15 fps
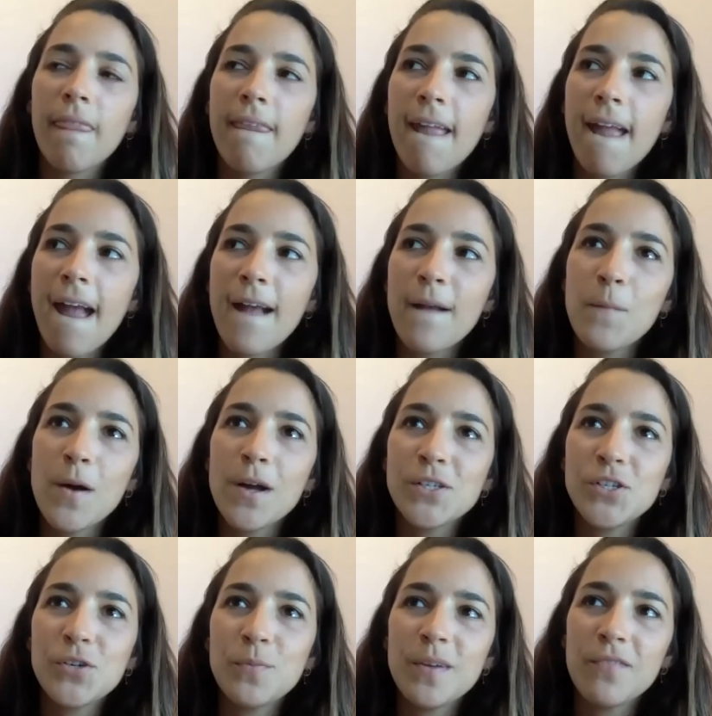I want
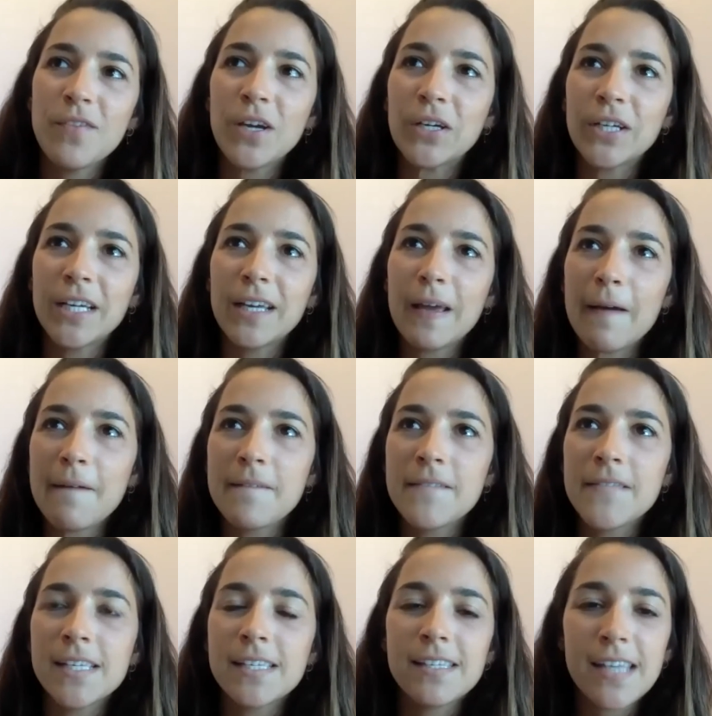to be very
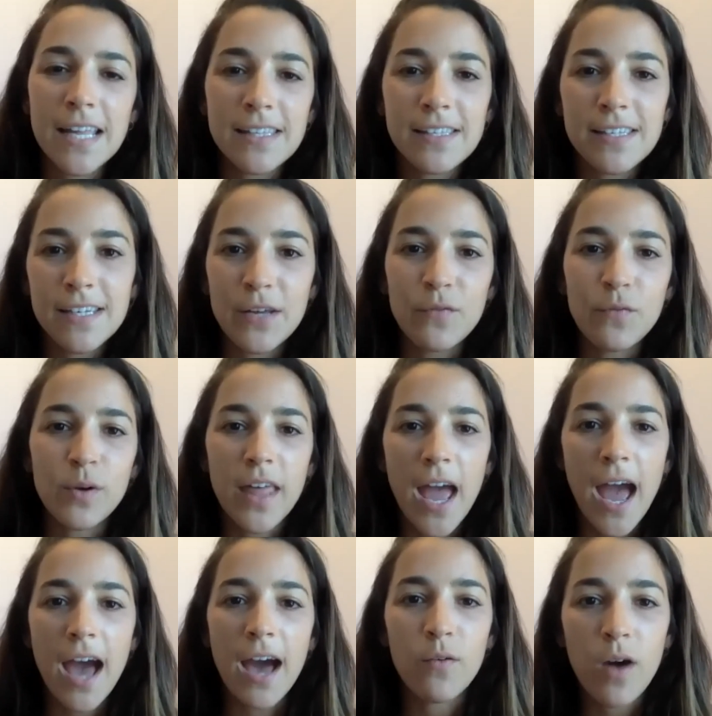sensitive with
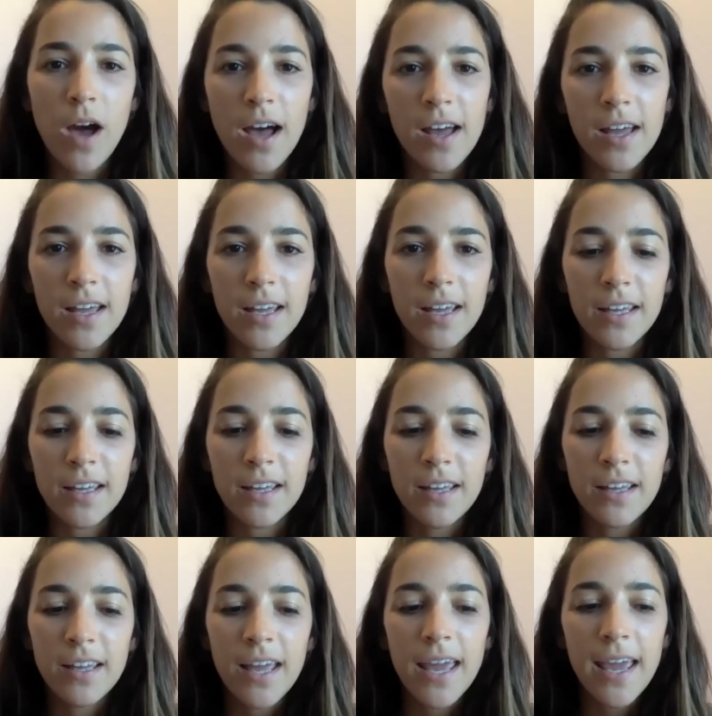how I
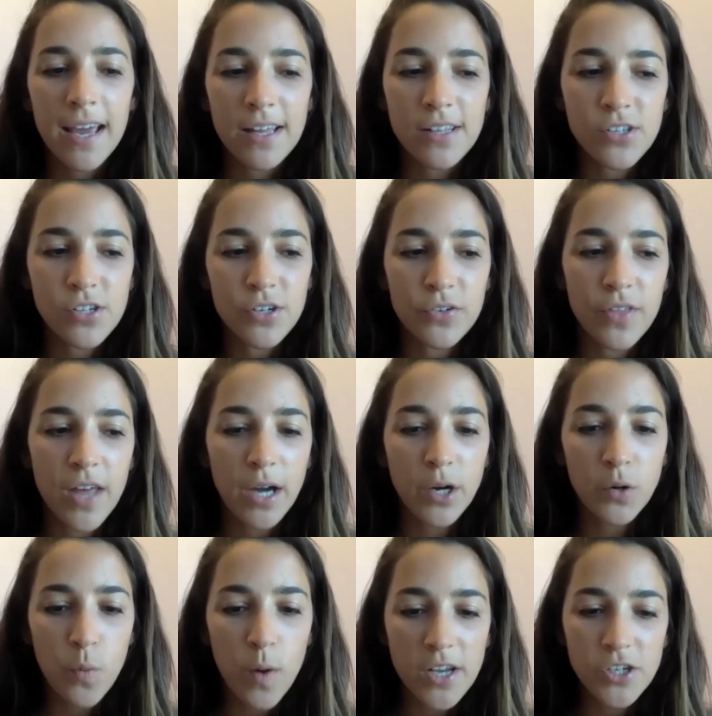answer that
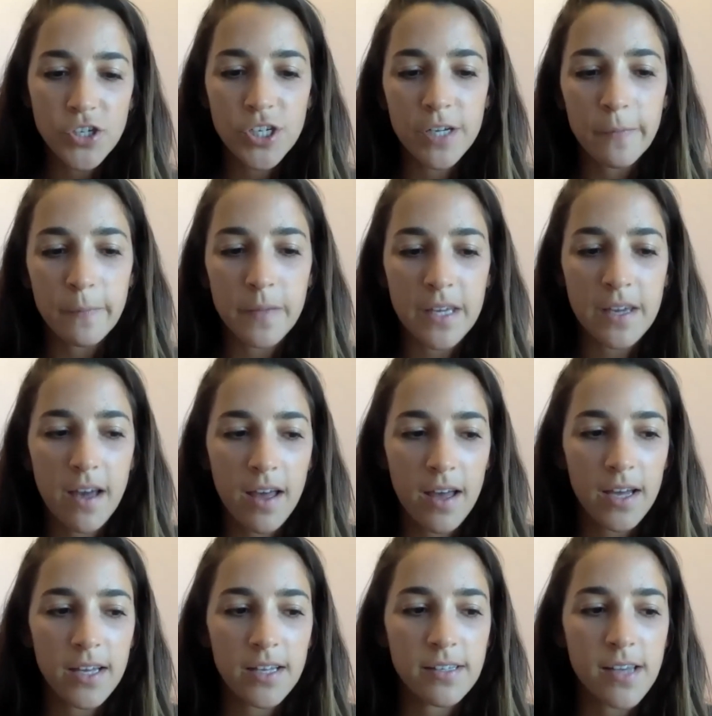question,
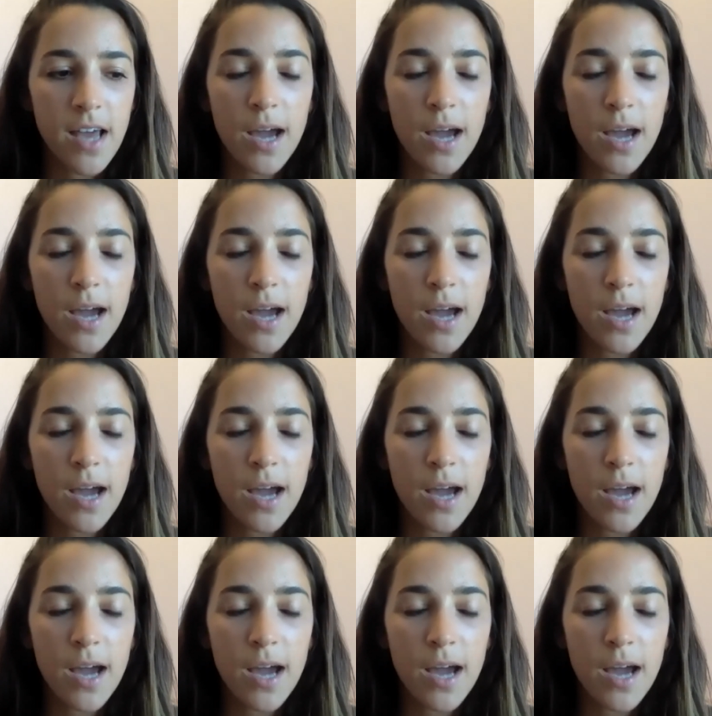because I